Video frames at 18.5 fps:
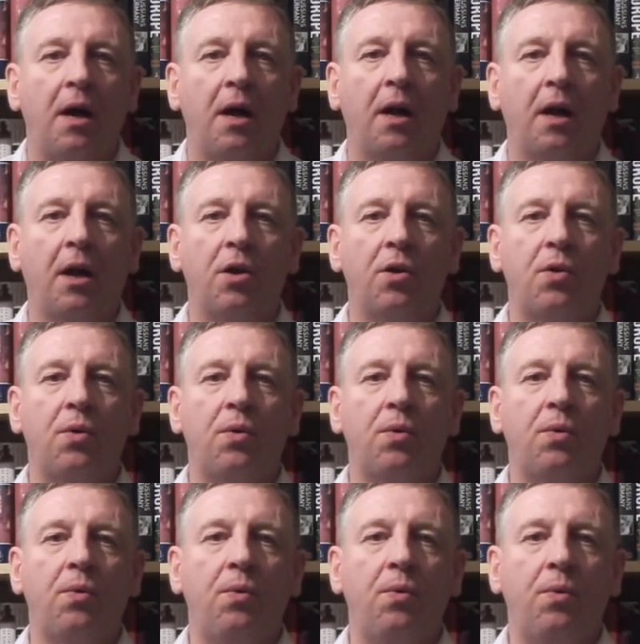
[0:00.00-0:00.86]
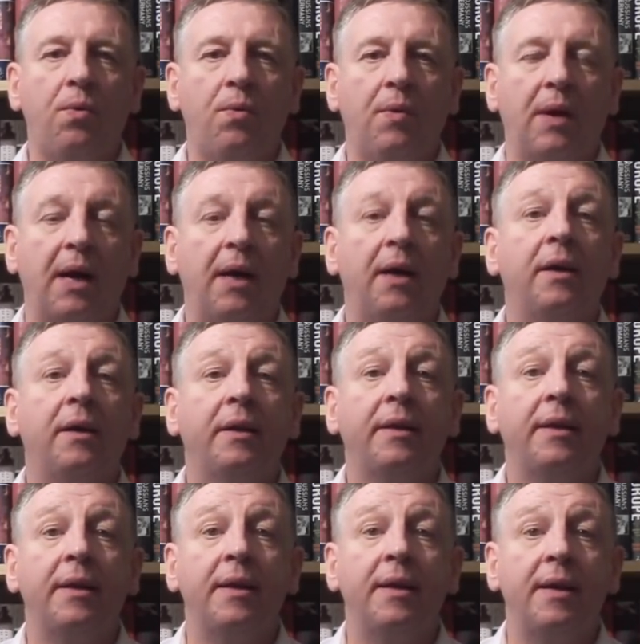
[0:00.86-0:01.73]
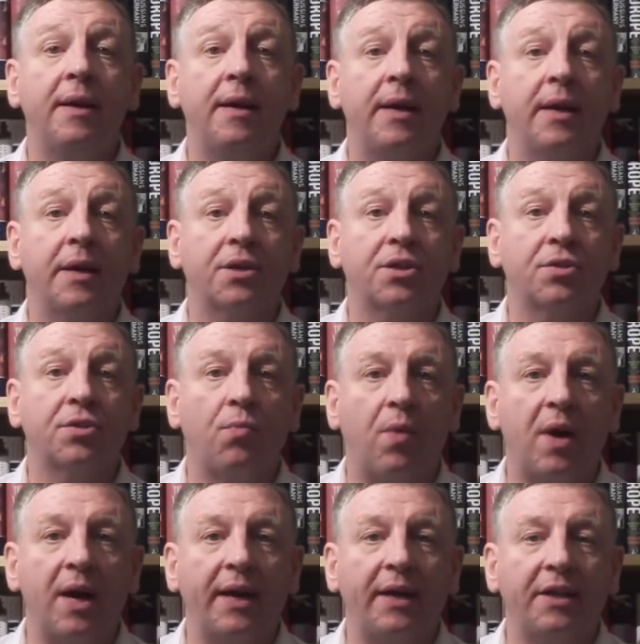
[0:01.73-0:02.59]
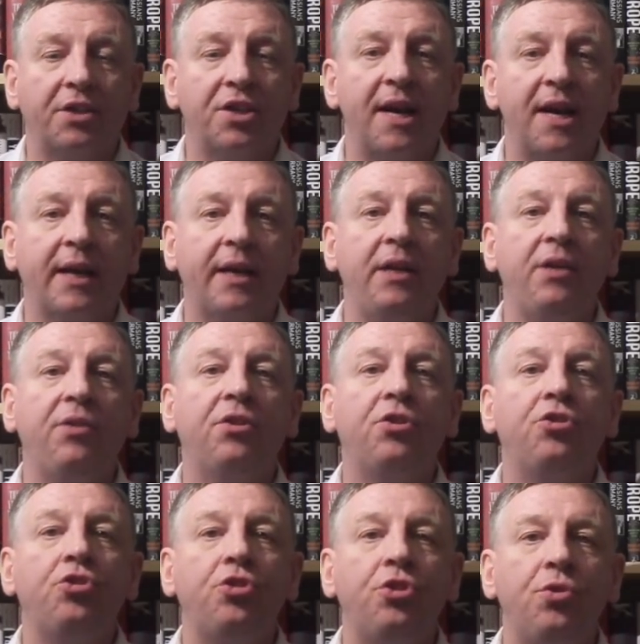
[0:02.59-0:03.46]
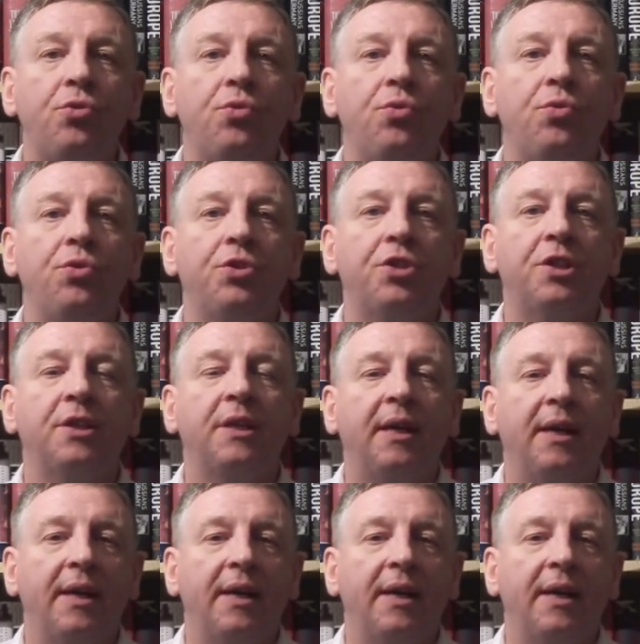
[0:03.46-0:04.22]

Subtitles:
Hello, yes, why attacking the Jews